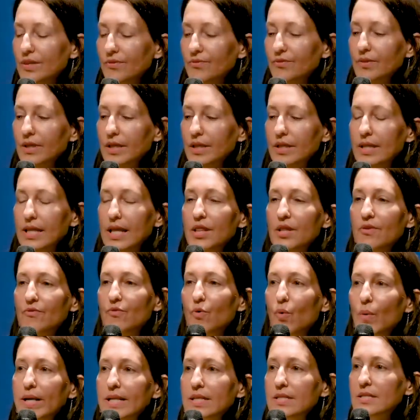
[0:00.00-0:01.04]
different than the
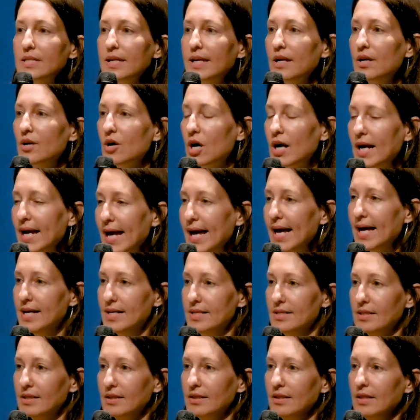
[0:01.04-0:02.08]
voice in our
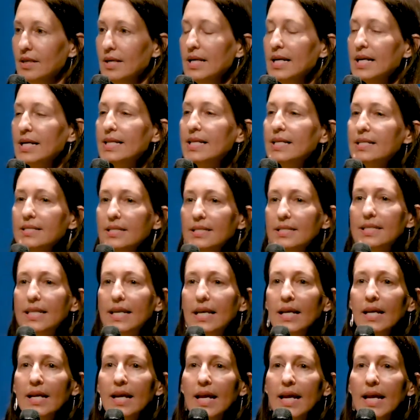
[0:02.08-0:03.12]
head this is
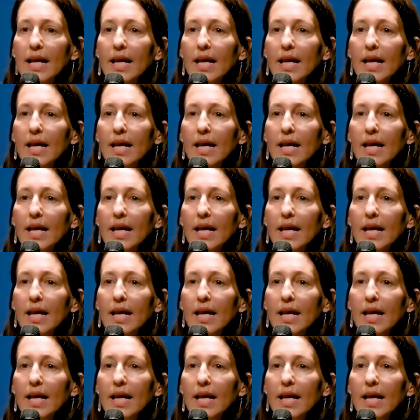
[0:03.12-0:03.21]
the